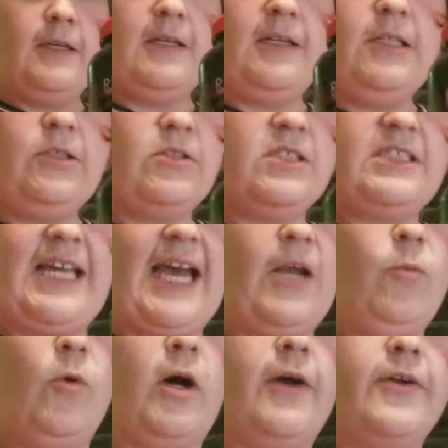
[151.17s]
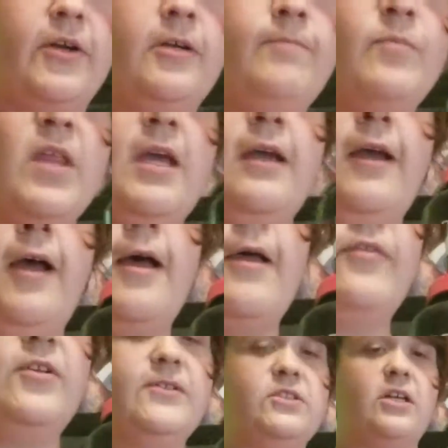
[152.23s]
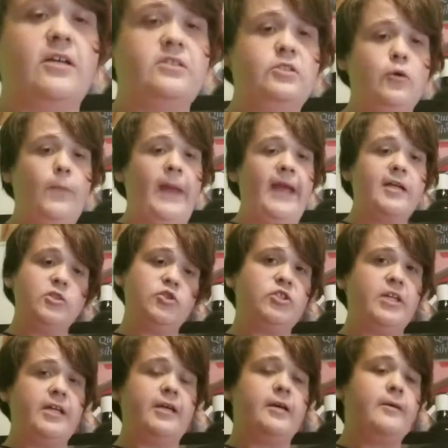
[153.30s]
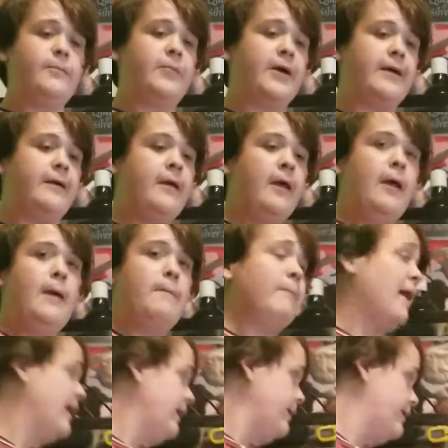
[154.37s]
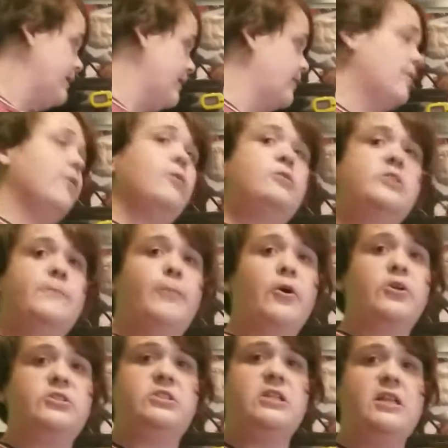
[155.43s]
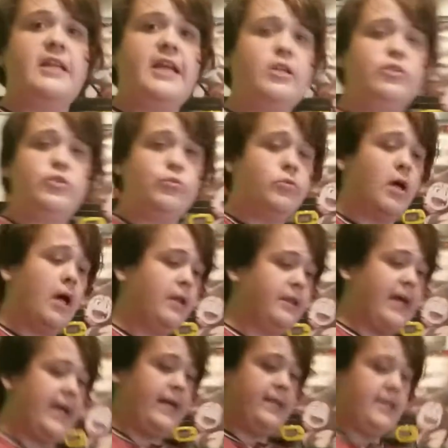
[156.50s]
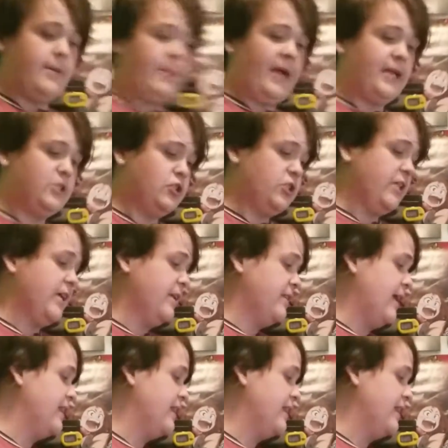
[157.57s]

You just add water. There's also Pangea, but my geckos personally do not like the Pangea. They